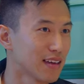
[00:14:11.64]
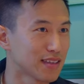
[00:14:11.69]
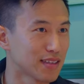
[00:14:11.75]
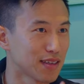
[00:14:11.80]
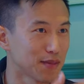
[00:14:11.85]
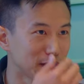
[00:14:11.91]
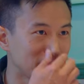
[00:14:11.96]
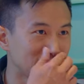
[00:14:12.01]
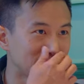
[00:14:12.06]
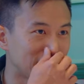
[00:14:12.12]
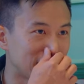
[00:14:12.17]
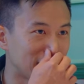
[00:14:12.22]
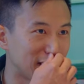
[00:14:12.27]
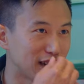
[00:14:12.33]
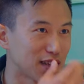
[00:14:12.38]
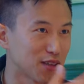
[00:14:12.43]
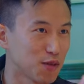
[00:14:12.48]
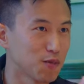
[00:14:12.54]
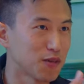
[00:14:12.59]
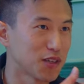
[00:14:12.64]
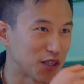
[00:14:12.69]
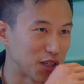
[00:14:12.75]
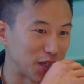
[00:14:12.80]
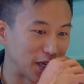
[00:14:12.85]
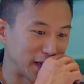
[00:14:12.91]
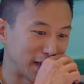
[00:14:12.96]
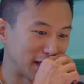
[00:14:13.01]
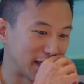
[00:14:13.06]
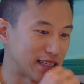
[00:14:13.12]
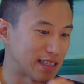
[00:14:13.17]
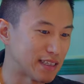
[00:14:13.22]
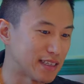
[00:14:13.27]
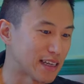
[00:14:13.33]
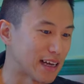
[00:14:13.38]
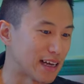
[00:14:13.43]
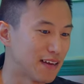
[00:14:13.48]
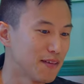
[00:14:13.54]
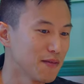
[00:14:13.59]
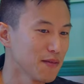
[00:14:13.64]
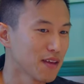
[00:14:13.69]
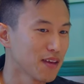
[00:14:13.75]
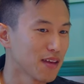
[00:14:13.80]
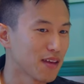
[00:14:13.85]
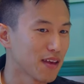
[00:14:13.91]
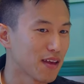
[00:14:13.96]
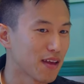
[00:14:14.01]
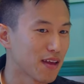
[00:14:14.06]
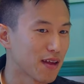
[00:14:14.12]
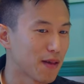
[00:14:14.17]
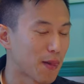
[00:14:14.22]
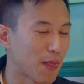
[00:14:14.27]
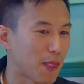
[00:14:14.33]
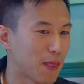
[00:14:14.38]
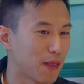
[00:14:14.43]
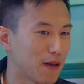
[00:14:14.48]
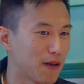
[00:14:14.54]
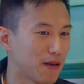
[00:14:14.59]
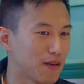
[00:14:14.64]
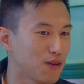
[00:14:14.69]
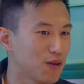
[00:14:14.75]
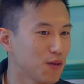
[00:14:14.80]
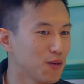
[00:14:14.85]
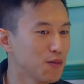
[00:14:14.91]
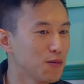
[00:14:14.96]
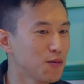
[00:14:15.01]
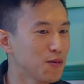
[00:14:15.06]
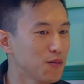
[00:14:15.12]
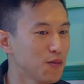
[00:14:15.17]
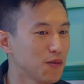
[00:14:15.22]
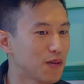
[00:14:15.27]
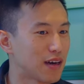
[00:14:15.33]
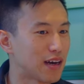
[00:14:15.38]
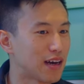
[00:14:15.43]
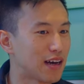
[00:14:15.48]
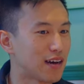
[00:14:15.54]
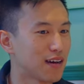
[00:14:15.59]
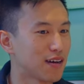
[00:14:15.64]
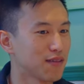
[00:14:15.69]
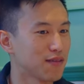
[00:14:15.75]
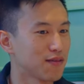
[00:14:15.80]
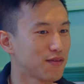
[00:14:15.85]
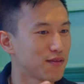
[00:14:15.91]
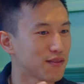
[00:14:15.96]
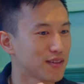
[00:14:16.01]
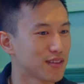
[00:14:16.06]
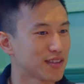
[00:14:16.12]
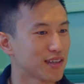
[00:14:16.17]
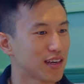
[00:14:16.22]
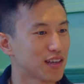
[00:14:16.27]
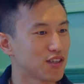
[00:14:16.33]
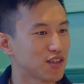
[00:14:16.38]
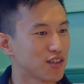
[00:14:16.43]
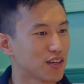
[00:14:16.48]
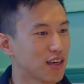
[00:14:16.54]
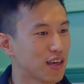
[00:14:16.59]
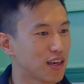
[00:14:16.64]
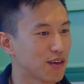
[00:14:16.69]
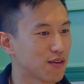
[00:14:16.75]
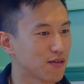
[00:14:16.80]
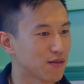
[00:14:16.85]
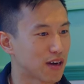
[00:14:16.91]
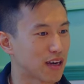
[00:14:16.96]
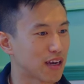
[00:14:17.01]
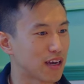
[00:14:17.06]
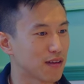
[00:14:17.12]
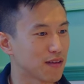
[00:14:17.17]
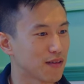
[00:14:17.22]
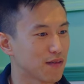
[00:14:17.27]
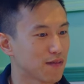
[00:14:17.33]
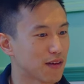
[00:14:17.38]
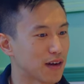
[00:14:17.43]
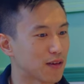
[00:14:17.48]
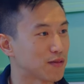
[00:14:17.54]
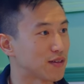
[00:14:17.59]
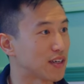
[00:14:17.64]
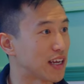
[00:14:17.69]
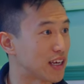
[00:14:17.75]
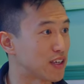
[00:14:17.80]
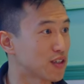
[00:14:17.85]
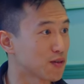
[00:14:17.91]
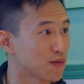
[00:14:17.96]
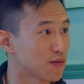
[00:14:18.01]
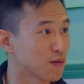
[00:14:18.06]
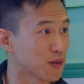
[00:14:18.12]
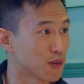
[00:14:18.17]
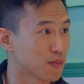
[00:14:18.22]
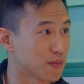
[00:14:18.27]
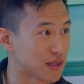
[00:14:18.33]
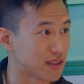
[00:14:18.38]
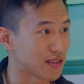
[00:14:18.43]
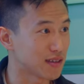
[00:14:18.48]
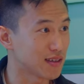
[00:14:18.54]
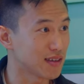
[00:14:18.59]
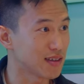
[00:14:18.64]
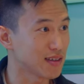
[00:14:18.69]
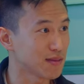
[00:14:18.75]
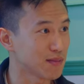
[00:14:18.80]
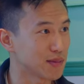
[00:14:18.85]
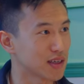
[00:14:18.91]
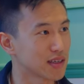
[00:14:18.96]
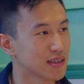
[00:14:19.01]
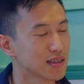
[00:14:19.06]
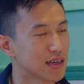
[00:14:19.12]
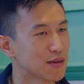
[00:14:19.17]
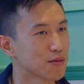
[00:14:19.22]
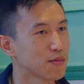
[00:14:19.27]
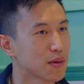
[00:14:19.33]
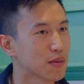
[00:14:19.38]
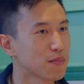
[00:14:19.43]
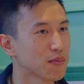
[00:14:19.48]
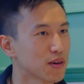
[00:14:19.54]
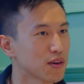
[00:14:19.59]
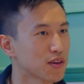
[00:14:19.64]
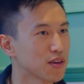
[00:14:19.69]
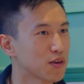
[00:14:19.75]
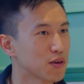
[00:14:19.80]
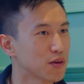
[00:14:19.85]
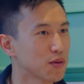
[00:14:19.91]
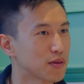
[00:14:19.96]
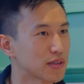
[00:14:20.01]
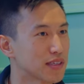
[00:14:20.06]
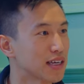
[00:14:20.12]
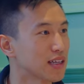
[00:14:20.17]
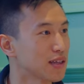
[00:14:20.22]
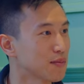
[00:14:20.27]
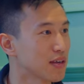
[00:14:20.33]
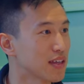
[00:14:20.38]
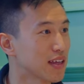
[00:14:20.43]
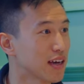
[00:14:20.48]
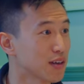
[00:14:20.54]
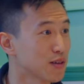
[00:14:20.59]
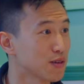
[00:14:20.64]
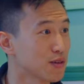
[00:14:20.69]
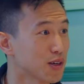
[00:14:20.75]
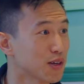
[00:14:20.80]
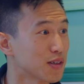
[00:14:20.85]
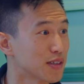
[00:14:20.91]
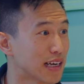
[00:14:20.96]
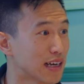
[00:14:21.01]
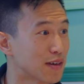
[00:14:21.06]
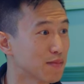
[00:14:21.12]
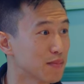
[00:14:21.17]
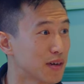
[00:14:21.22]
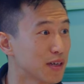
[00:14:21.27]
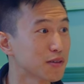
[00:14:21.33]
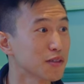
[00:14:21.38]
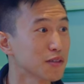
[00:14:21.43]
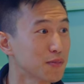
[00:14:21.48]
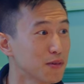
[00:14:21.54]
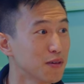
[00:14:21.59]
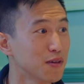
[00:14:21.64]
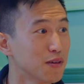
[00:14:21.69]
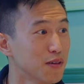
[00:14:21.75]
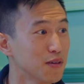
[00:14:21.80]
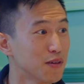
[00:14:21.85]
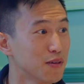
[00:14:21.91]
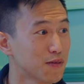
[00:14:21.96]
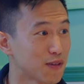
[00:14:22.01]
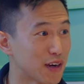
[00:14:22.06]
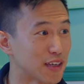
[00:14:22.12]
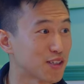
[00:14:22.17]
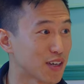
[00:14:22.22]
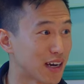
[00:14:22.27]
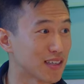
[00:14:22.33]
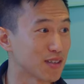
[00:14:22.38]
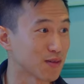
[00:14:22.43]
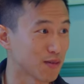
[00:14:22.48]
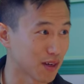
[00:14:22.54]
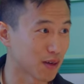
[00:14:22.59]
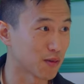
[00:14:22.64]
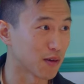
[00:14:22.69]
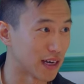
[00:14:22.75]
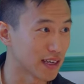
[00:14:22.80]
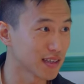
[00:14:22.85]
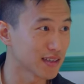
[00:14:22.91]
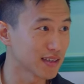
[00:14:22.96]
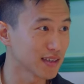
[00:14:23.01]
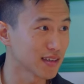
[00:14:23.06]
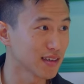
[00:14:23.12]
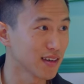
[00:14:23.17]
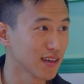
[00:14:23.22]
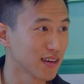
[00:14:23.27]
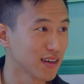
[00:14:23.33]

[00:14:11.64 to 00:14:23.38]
Something that I do want to share is that you have such a great foundation for a business, because I remember you were telling me that you turned down multiple franchise requests,